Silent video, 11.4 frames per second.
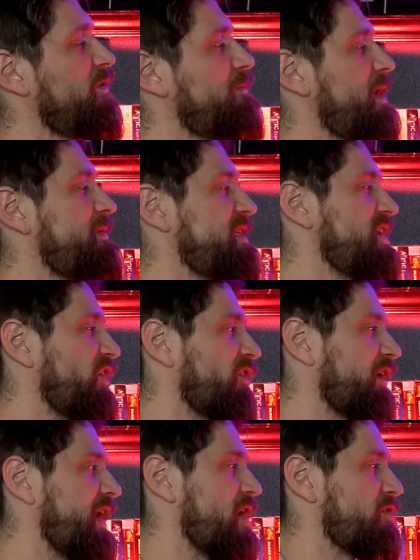maybe
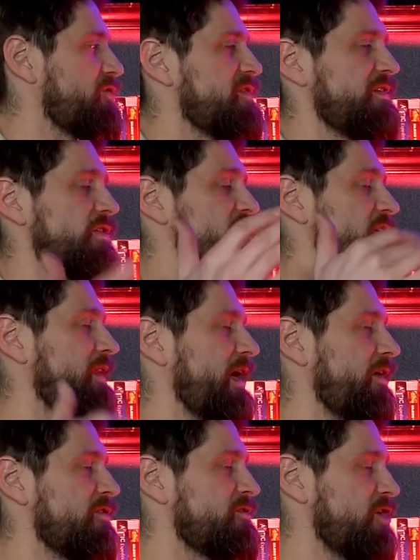younger characters and there's a
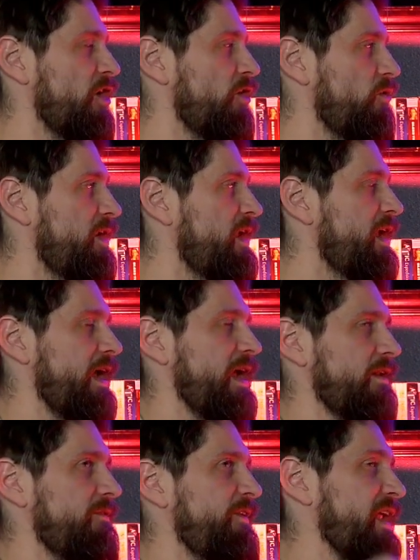lighter tone
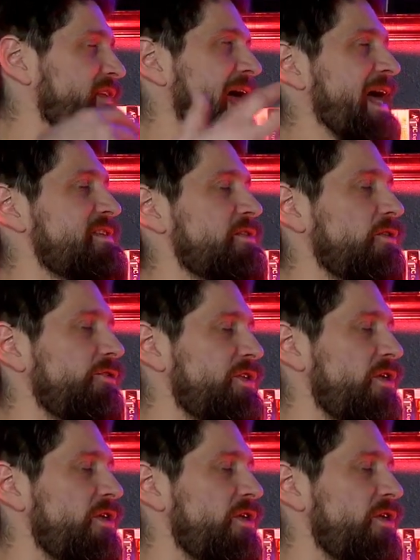and a fantastical